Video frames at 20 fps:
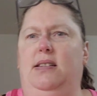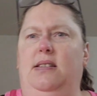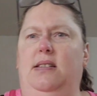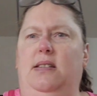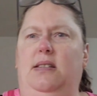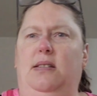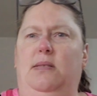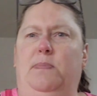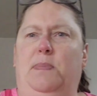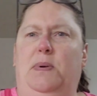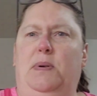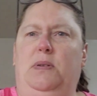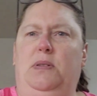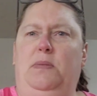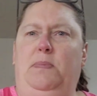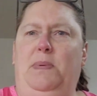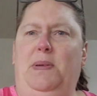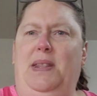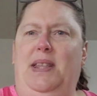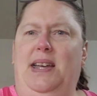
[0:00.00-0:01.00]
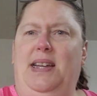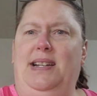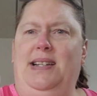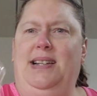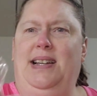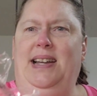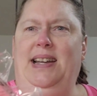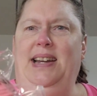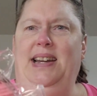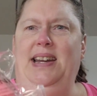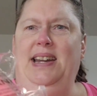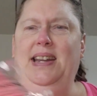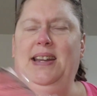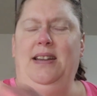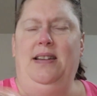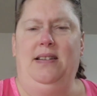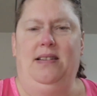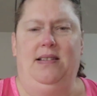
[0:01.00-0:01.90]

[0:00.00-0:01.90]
Is this supposed to be that tiny?